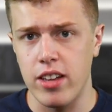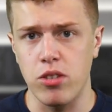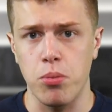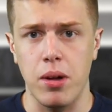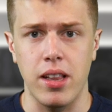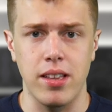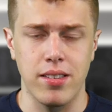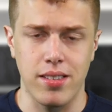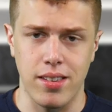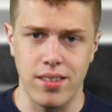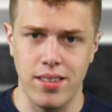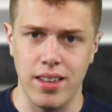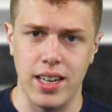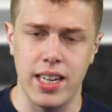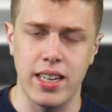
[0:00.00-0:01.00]
as well as the
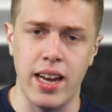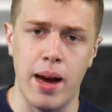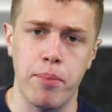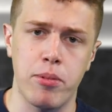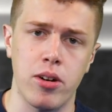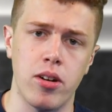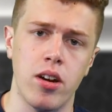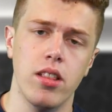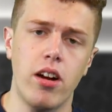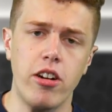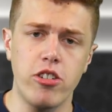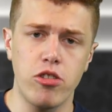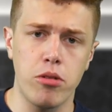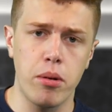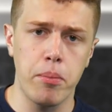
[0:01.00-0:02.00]
slick adapter,
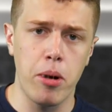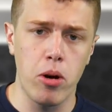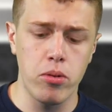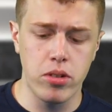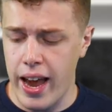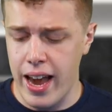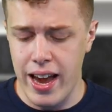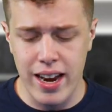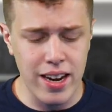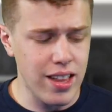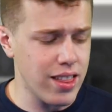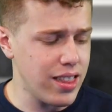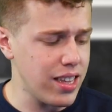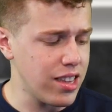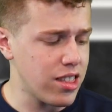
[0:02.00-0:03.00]
larger remote, and
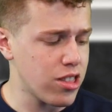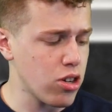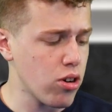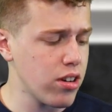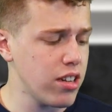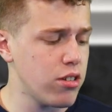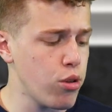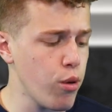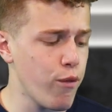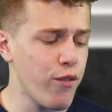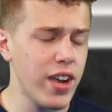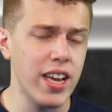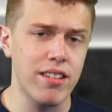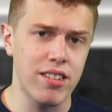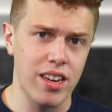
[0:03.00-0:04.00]
the 32
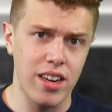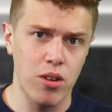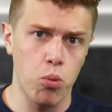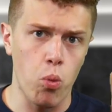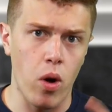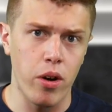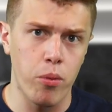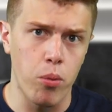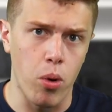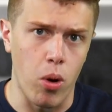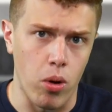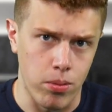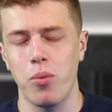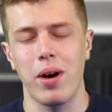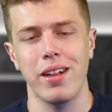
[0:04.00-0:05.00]
feet in one
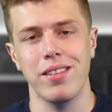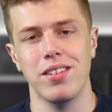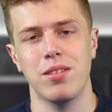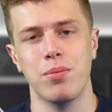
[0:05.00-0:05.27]
roll. While this